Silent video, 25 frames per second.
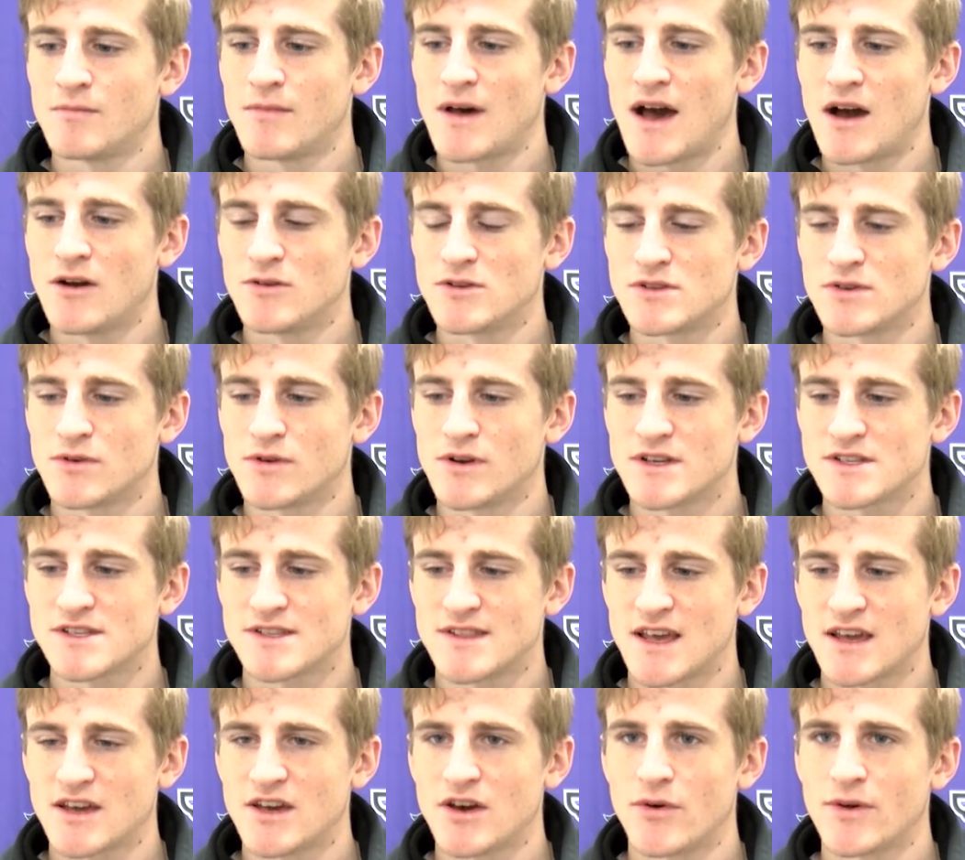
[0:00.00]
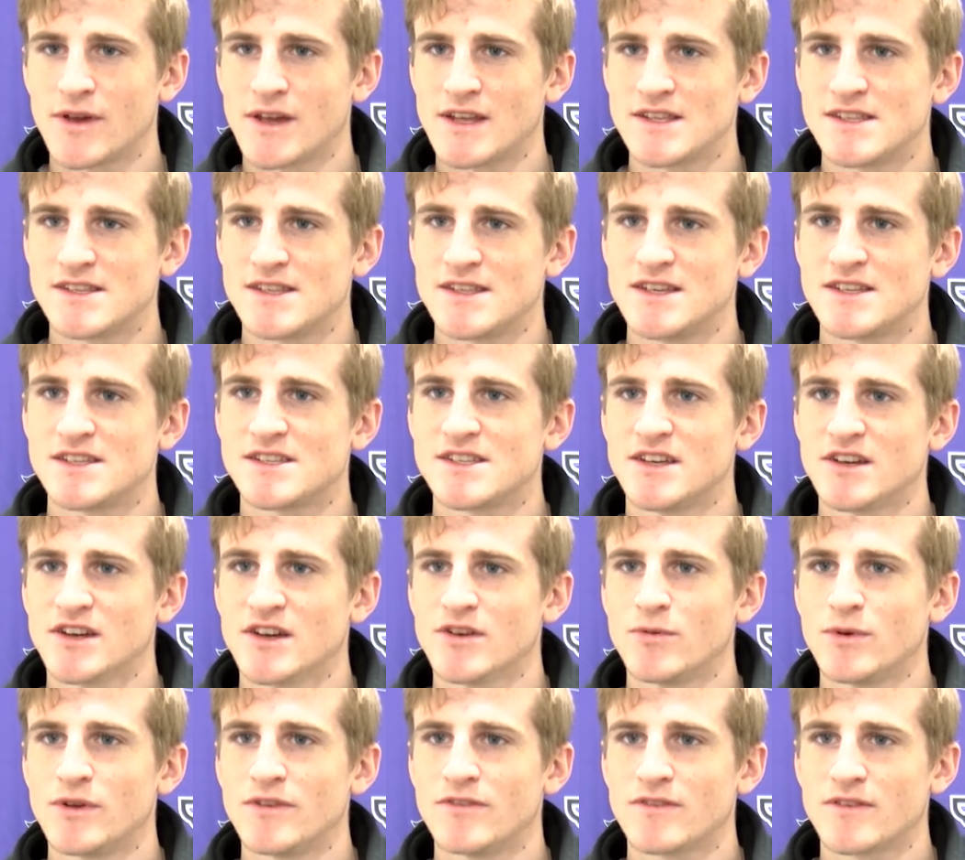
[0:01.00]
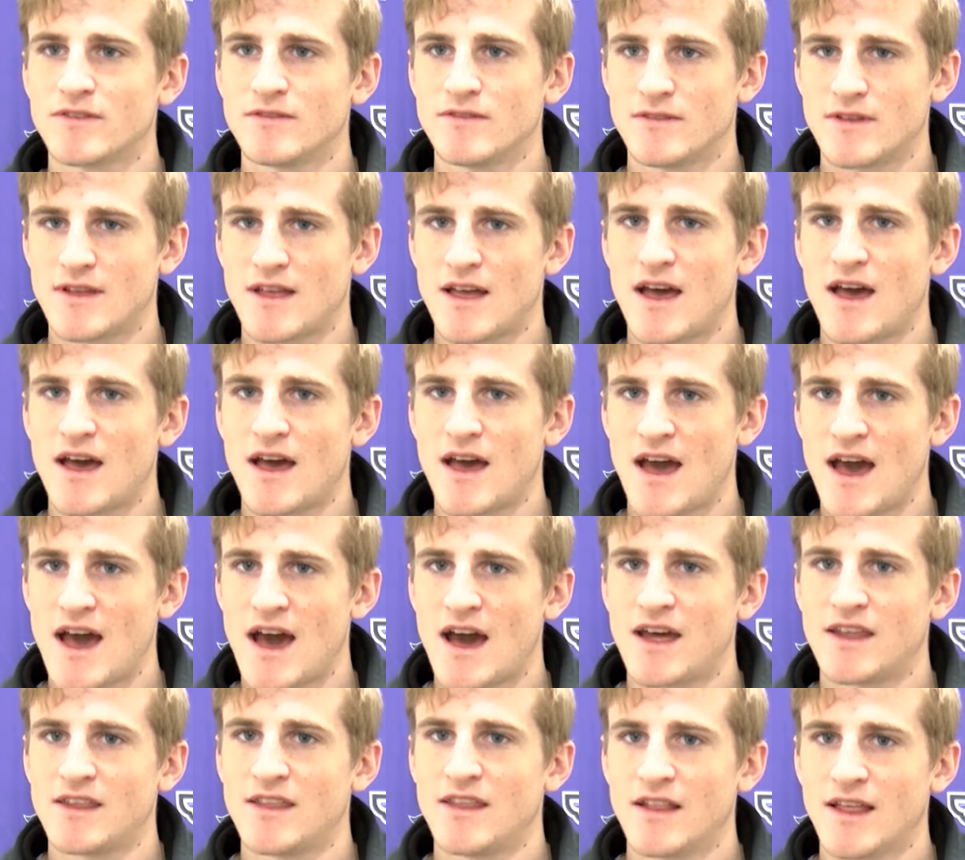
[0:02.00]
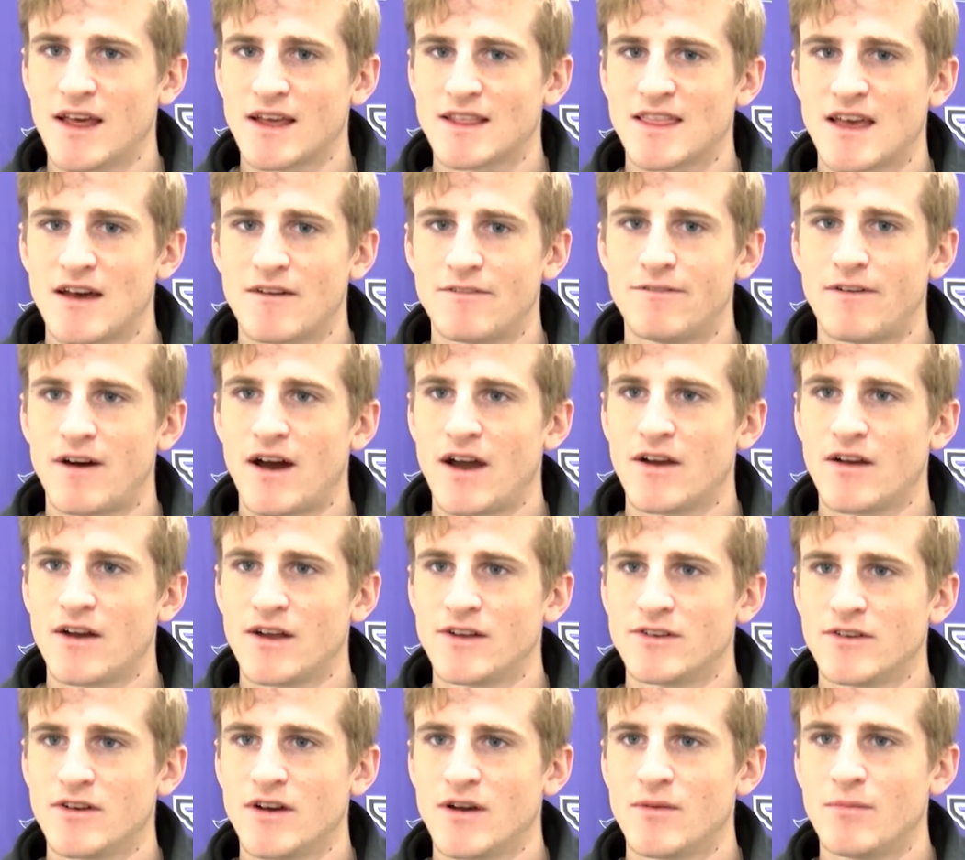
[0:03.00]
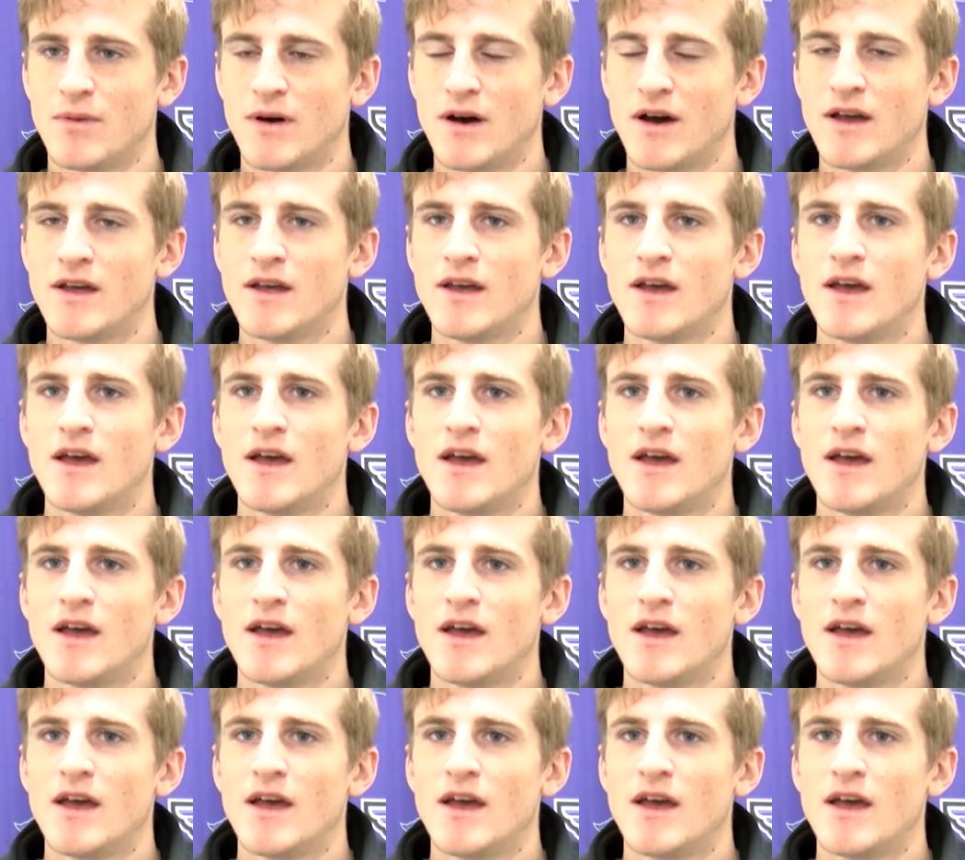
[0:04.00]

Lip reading: outdoors and then going into this year, we've had like that fire under our butt,